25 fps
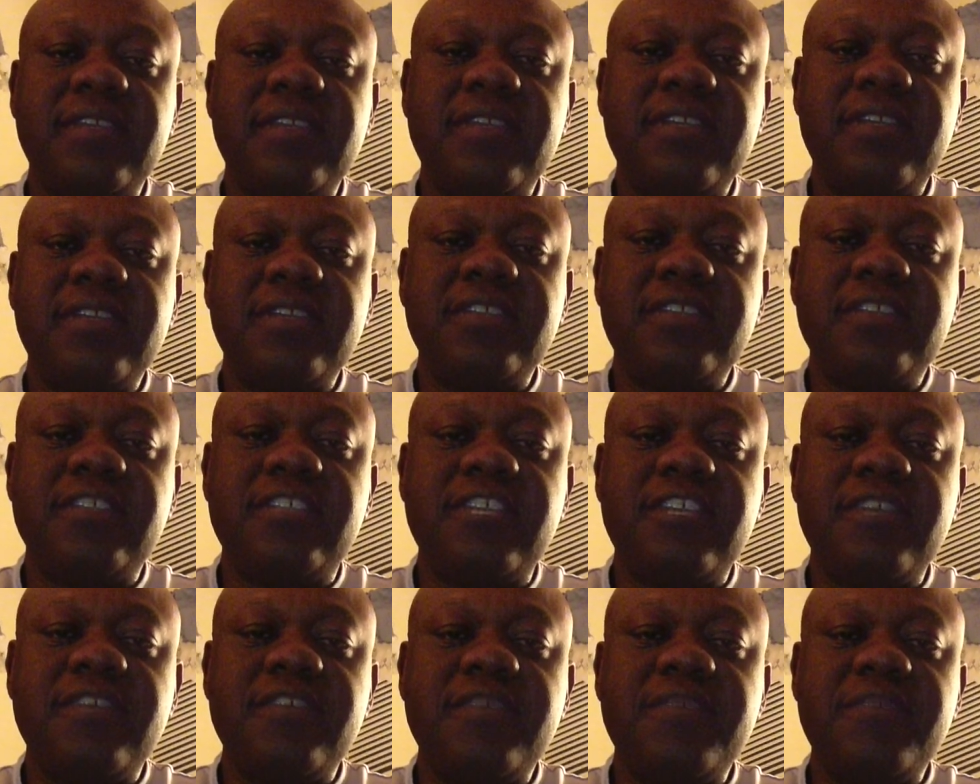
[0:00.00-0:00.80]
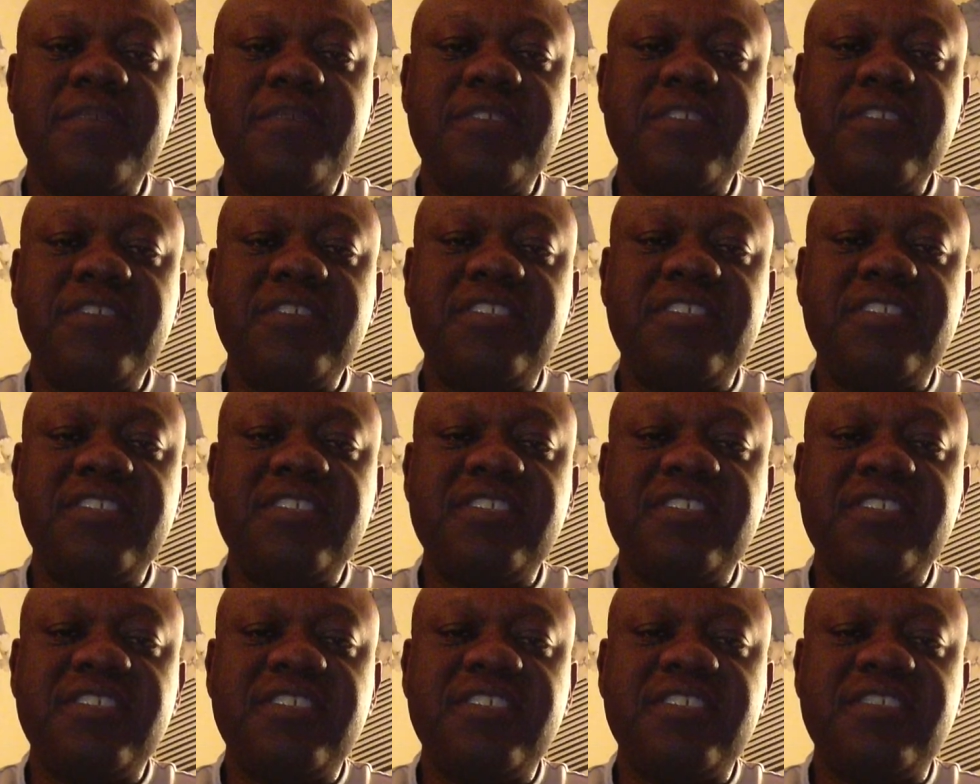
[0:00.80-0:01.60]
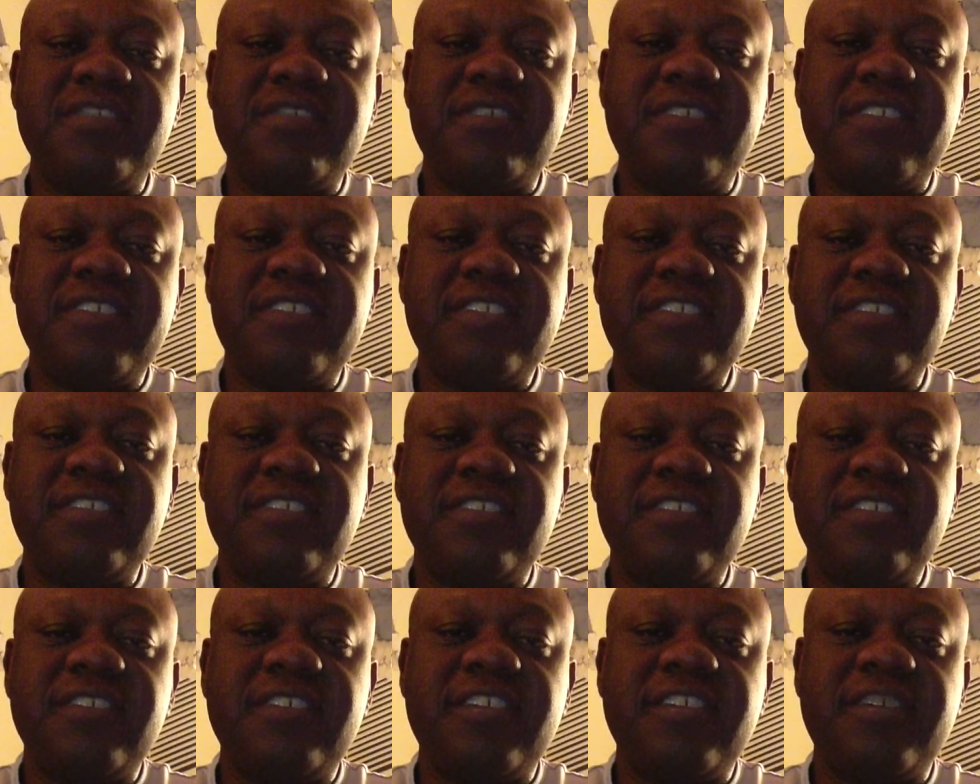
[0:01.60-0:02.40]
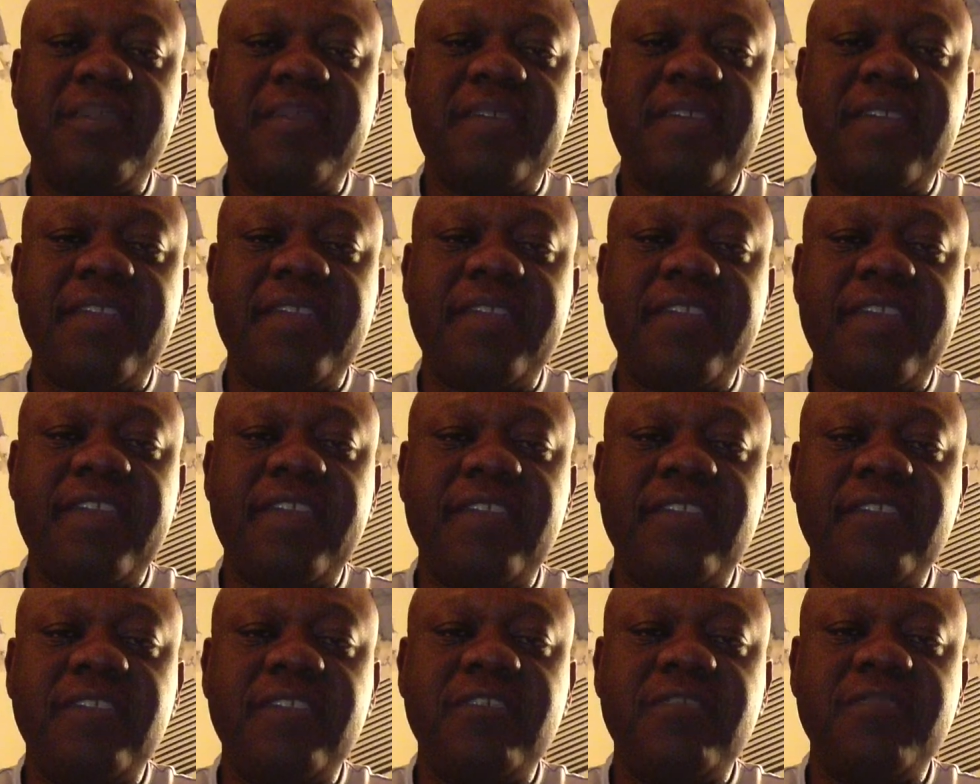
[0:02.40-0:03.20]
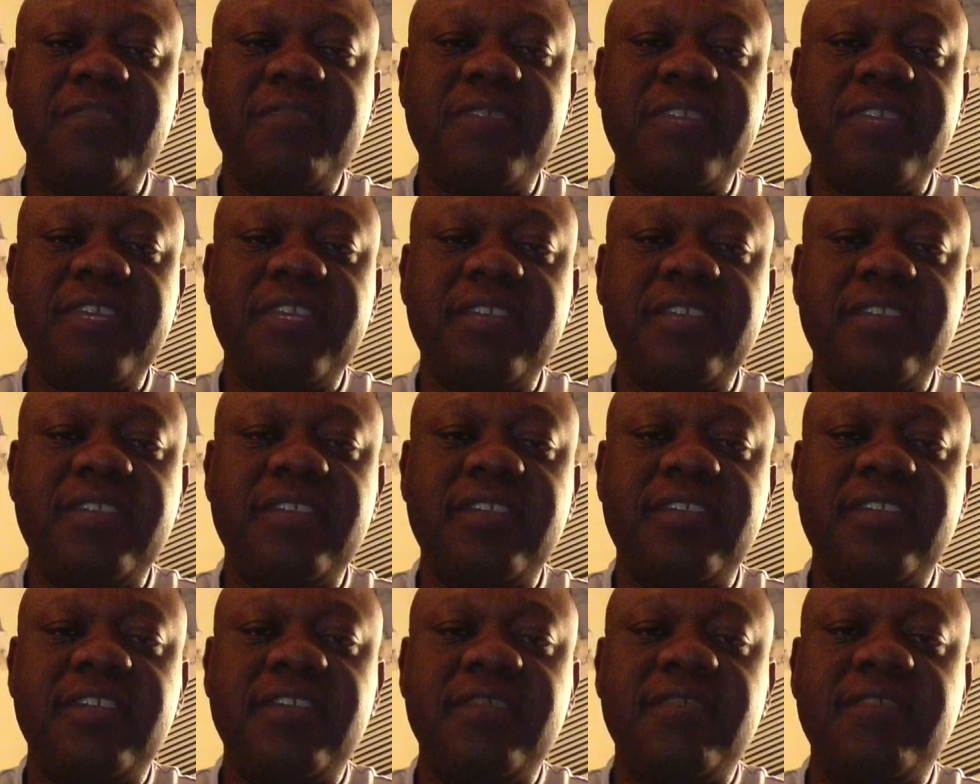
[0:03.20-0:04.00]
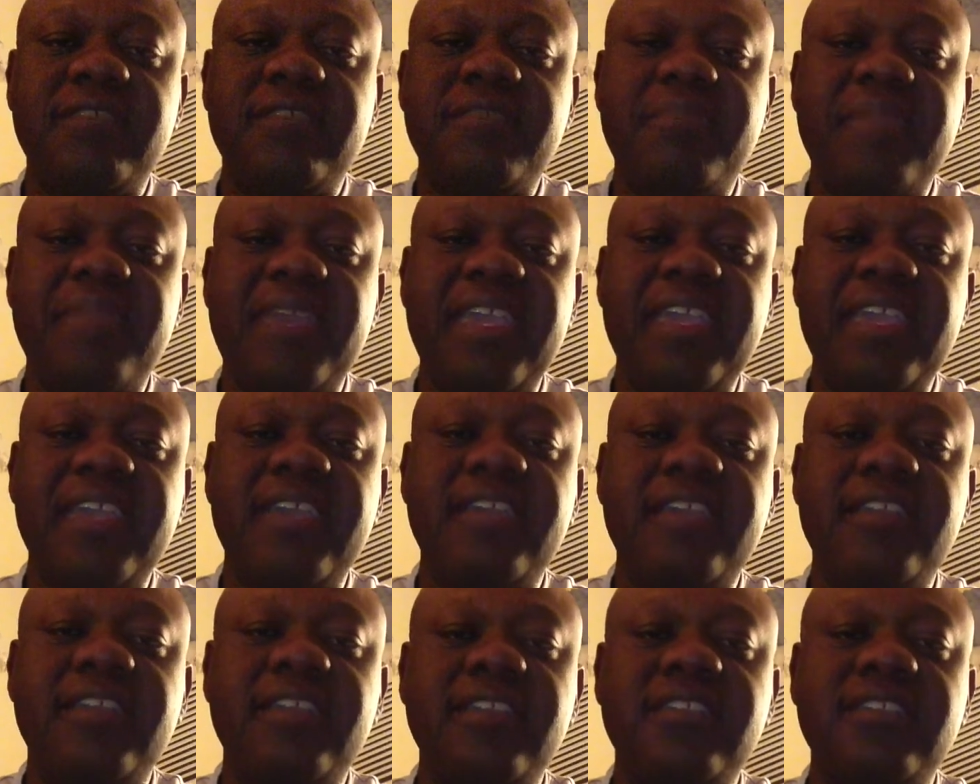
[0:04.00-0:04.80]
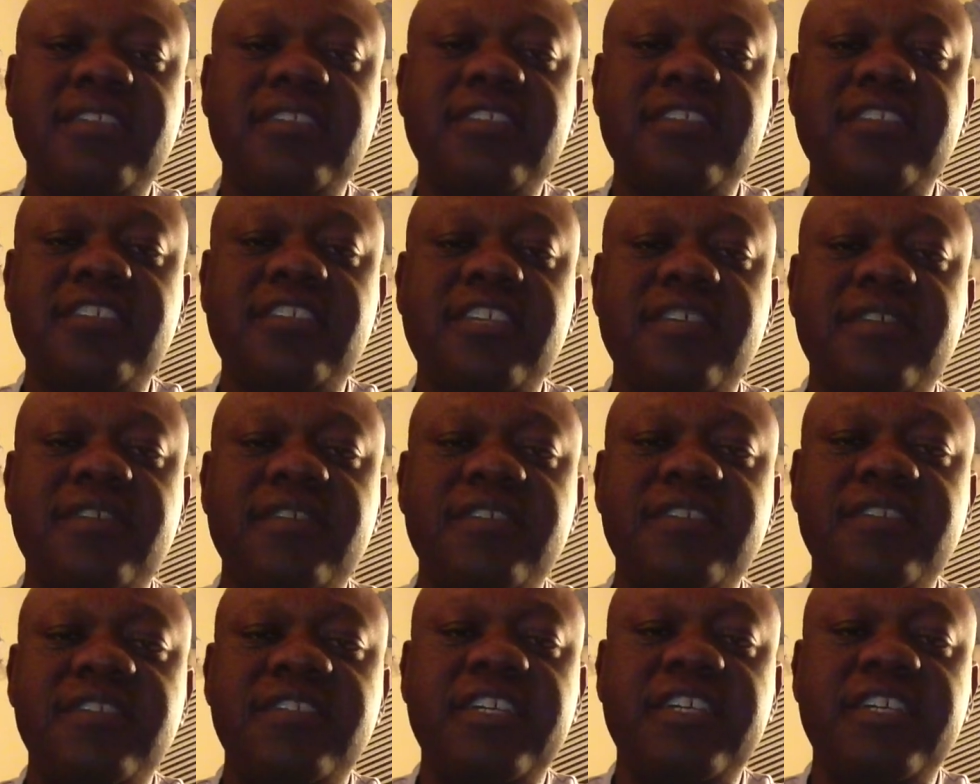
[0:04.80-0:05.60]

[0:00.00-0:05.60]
Discovered music in sixth grade, started to come out of that a little bit with band. Discovered